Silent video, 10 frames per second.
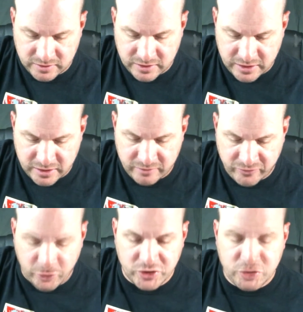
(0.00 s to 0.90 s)

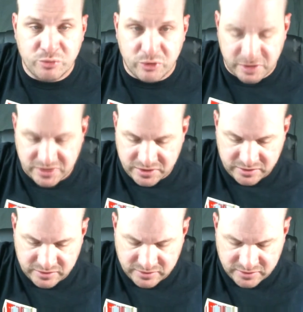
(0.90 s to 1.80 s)
42
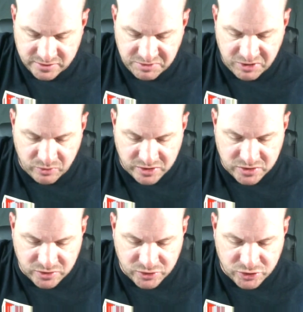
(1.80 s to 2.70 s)
points. Speed 1,
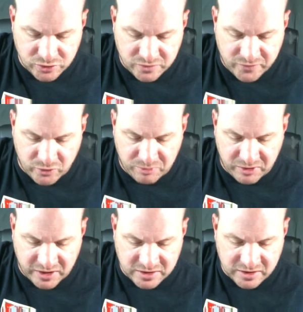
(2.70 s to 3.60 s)
2. Shoot
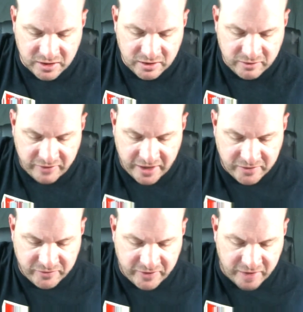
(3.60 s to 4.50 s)
4+. Fight
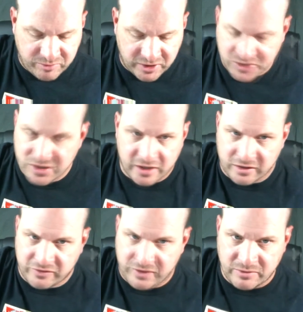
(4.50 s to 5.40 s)
5+. You're not
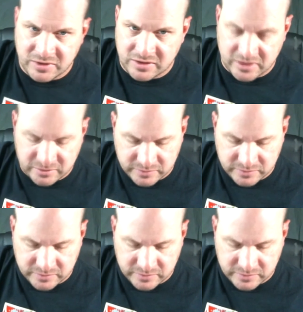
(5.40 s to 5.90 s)
going to fight with the thing.